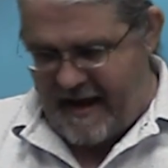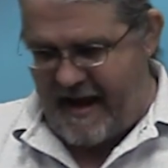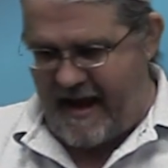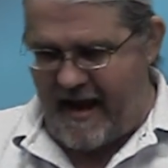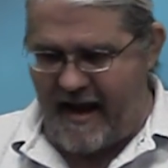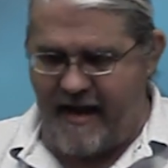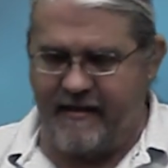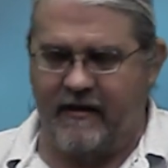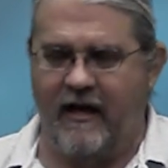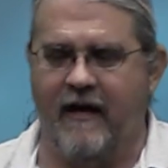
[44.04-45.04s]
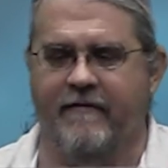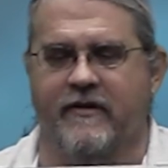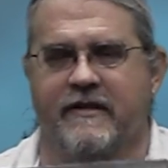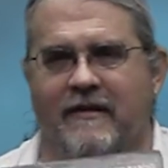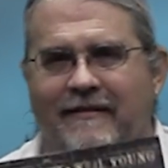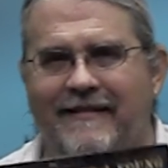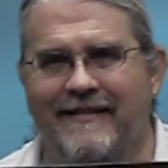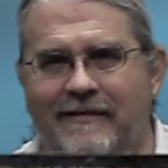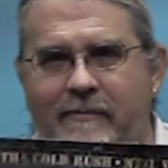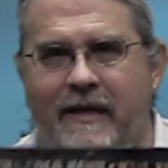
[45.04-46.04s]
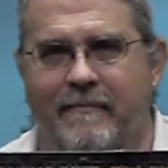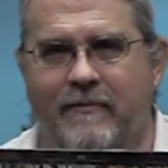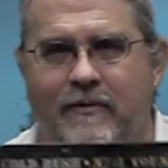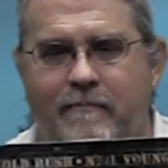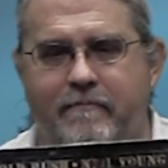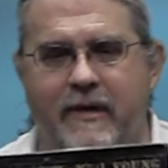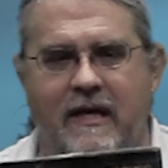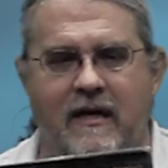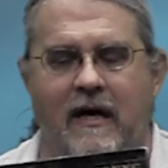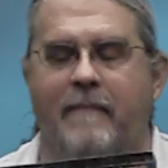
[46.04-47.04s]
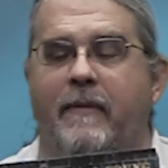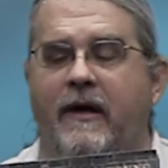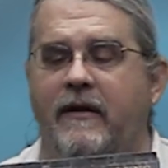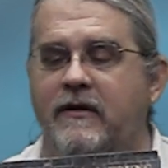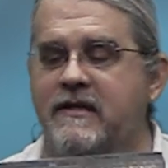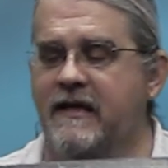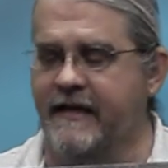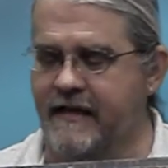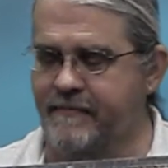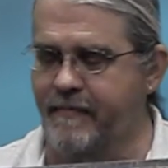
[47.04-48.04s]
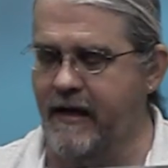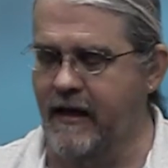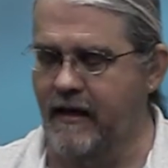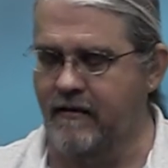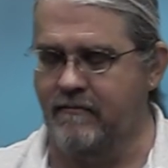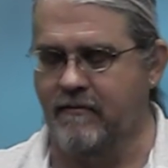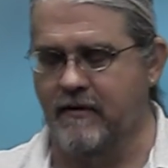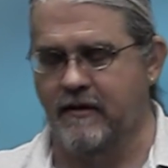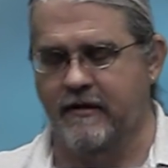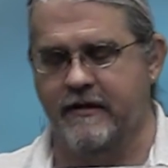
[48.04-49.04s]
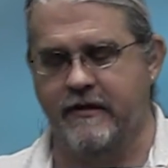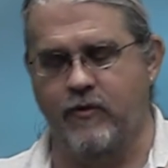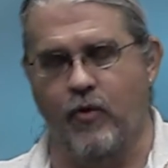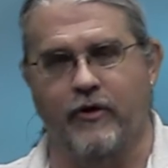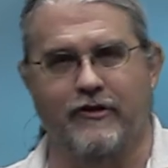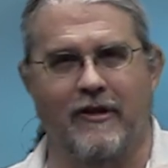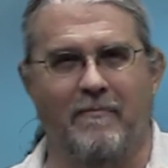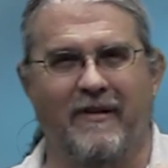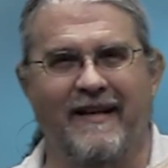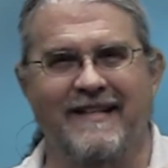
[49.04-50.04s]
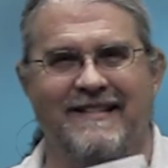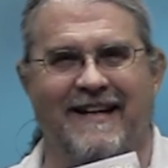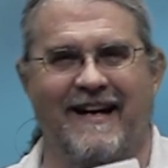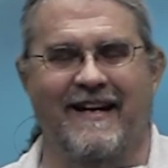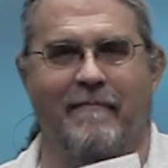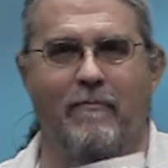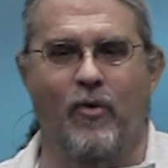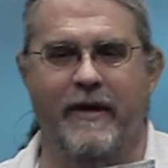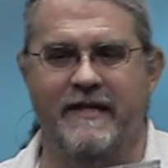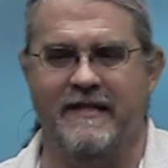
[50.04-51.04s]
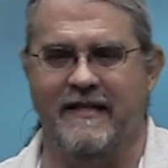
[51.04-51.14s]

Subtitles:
And the cover is a little bit beat up. It looks like it's been stored someplace kind of moist.